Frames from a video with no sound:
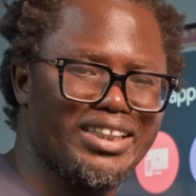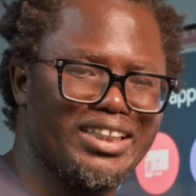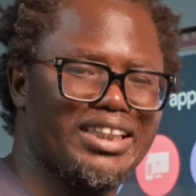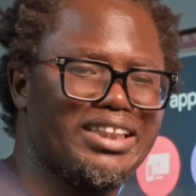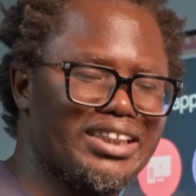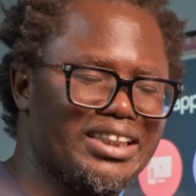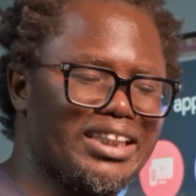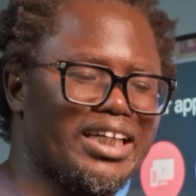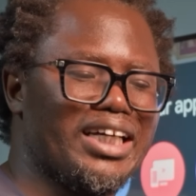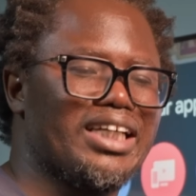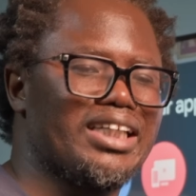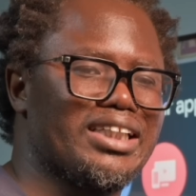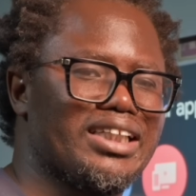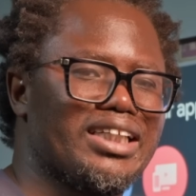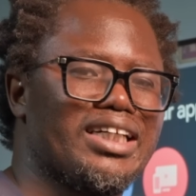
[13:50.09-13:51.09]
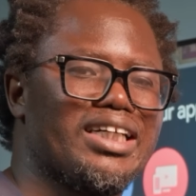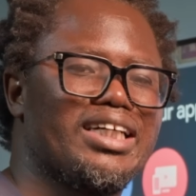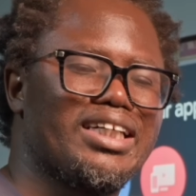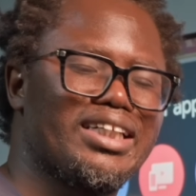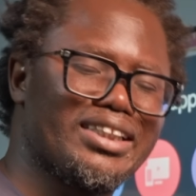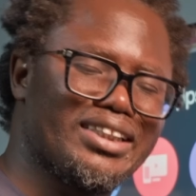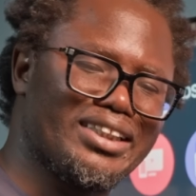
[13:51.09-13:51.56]
TCL
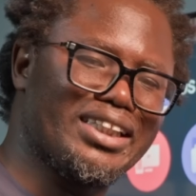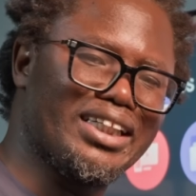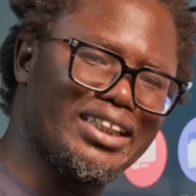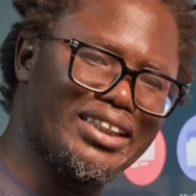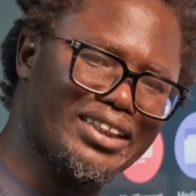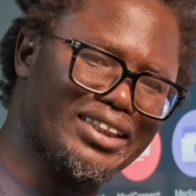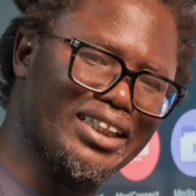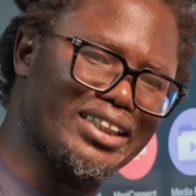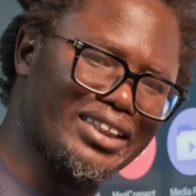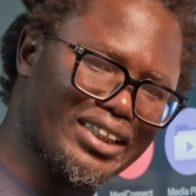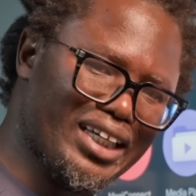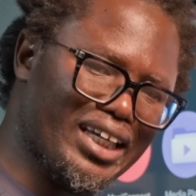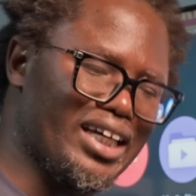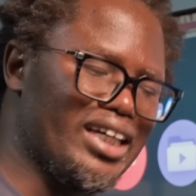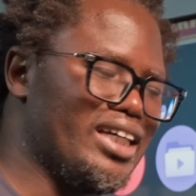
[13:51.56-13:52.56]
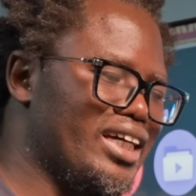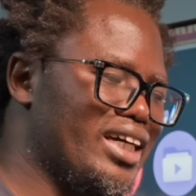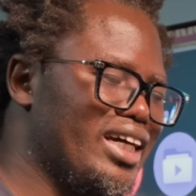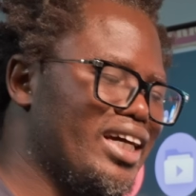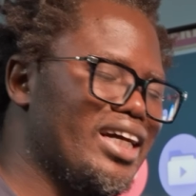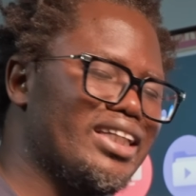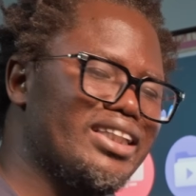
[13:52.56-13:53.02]
C6K,
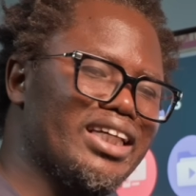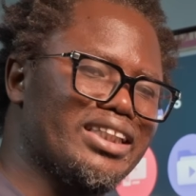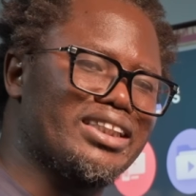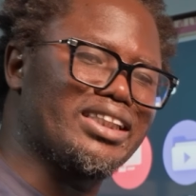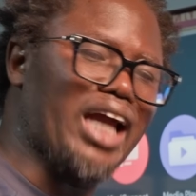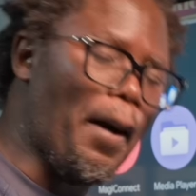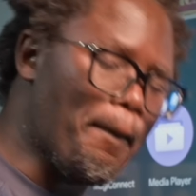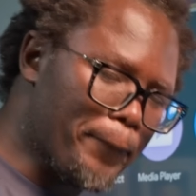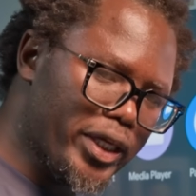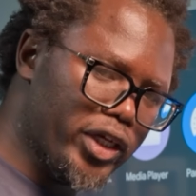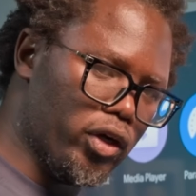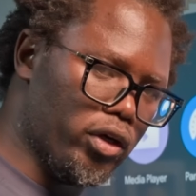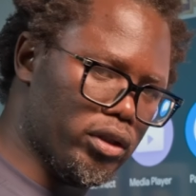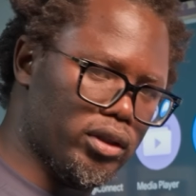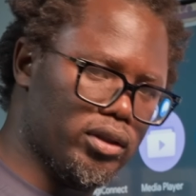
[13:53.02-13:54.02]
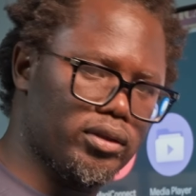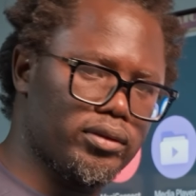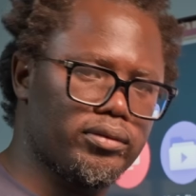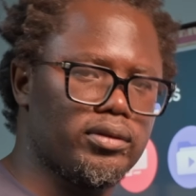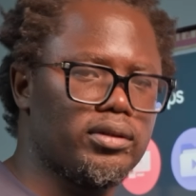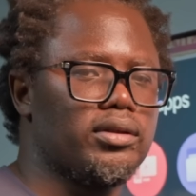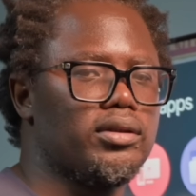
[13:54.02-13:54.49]
the champion
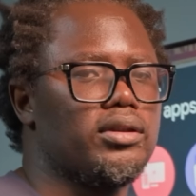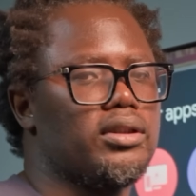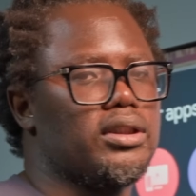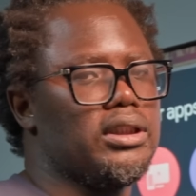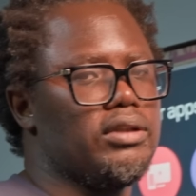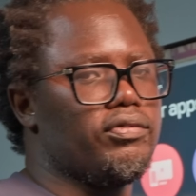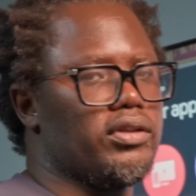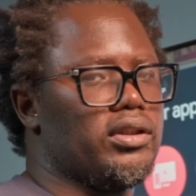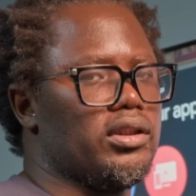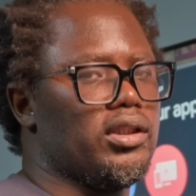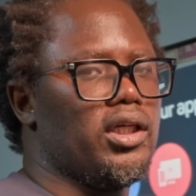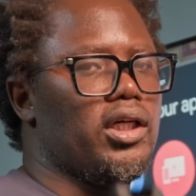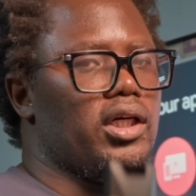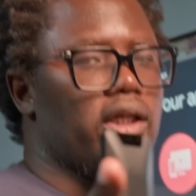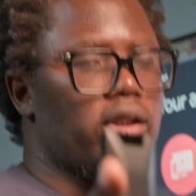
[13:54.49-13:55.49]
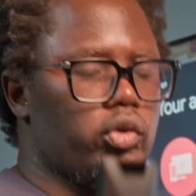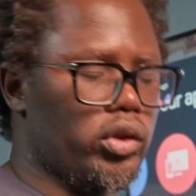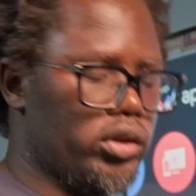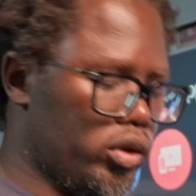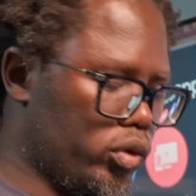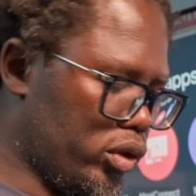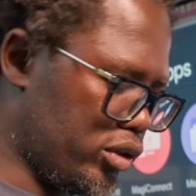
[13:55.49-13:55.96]
TV
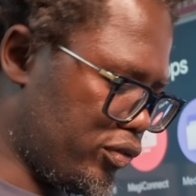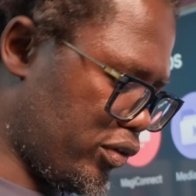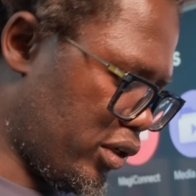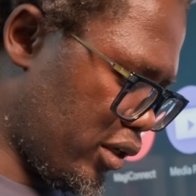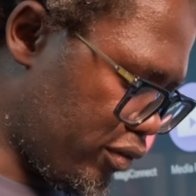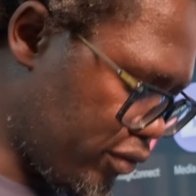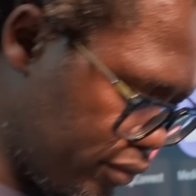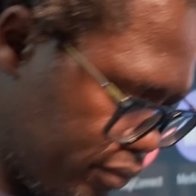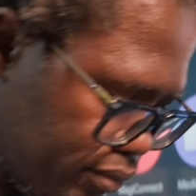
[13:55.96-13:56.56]
2025.